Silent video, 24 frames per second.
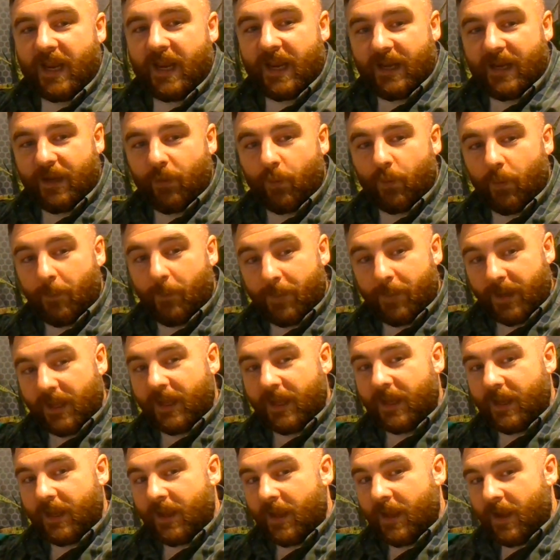and it will
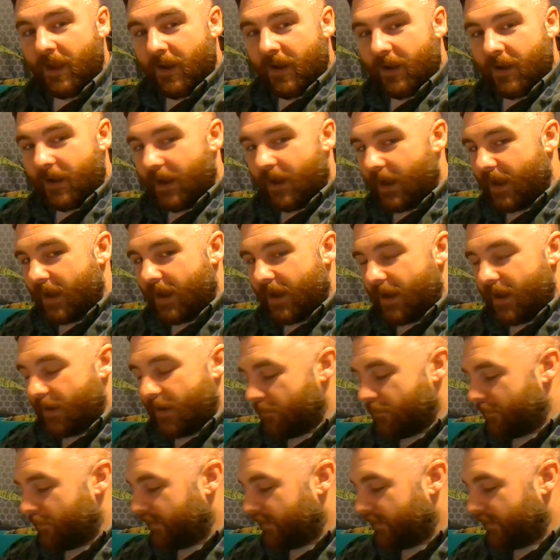be a